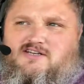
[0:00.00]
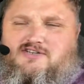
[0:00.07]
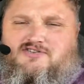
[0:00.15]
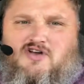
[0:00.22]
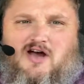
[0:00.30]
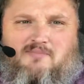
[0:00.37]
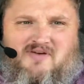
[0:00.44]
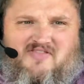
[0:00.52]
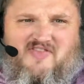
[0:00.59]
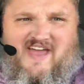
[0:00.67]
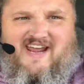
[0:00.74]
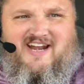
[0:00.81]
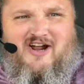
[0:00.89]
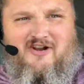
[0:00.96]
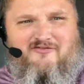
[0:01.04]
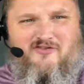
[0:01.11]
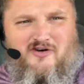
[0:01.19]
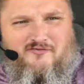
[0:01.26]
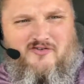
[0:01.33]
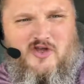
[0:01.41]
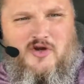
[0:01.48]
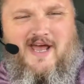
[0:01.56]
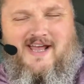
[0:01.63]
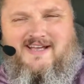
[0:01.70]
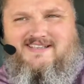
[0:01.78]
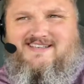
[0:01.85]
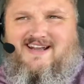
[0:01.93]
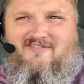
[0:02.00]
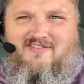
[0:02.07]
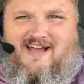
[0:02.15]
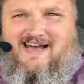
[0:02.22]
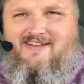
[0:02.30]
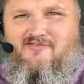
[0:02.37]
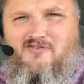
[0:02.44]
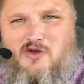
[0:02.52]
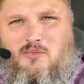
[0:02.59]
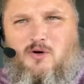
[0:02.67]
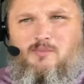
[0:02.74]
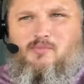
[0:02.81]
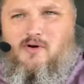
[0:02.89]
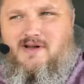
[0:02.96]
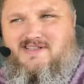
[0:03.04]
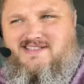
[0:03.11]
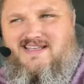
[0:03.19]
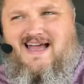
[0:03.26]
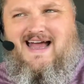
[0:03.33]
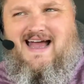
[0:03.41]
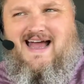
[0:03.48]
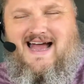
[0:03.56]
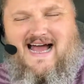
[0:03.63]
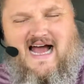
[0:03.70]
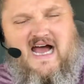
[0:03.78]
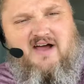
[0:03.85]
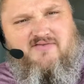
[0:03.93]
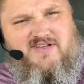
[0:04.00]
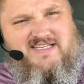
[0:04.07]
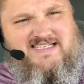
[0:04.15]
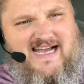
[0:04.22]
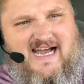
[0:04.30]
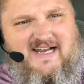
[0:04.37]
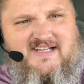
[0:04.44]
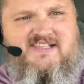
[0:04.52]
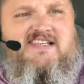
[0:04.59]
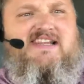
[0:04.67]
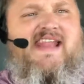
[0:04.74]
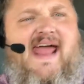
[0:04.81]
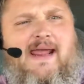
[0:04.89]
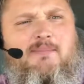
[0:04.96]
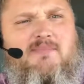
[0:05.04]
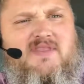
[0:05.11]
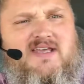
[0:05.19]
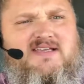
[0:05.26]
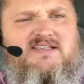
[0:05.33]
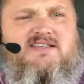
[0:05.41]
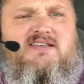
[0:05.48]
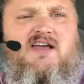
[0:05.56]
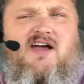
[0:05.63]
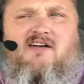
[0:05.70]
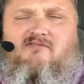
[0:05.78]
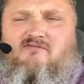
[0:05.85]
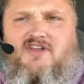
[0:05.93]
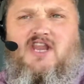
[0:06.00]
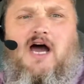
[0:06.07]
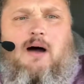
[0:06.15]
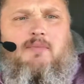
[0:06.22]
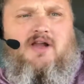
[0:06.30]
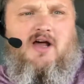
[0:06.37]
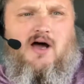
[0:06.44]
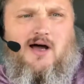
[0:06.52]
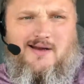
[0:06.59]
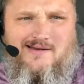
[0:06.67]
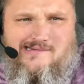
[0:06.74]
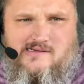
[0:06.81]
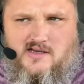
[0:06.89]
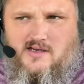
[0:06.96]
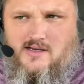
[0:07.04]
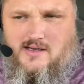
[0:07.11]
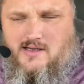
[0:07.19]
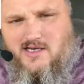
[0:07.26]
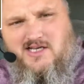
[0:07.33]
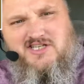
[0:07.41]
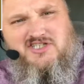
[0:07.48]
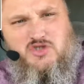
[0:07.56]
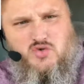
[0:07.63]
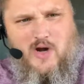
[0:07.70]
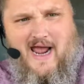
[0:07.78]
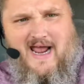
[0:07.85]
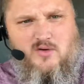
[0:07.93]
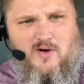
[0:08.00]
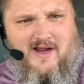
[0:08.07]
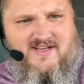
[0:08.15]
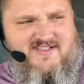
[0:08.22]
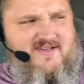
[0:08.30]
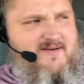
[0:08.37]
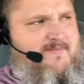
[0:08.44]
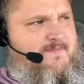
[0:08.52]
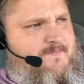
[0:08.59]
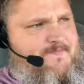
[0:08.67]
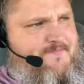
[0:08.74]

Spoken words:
So I've been thinking on it for a few days, and I've got a few more points. I've decided to name this phenomenon drag racing.